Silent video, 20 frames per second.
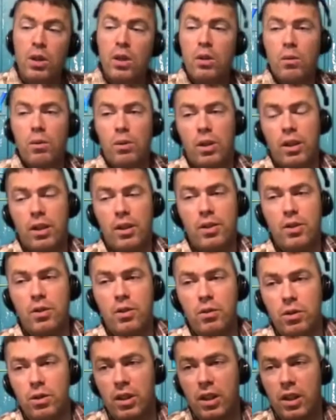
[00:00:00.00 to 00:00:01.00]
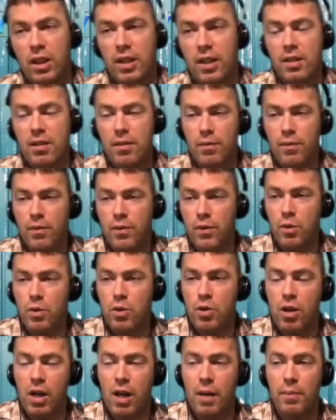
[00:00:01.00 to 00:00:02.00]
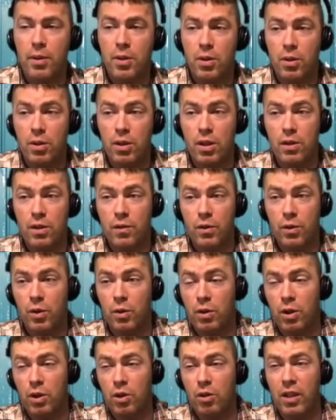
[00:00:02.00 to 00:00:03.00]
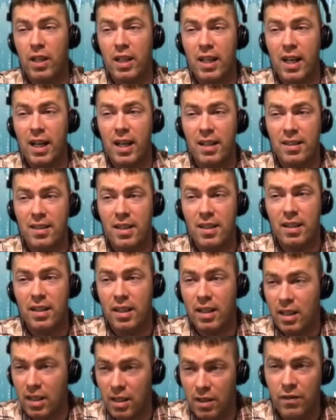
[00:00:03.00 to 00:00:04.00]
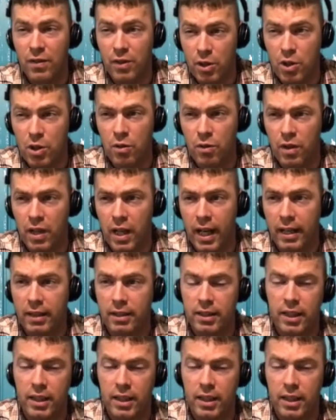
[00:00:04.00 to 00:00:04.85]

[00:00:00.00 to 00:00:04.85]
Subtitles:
We're also looking at some future opportunities for you to create content in virtual reality.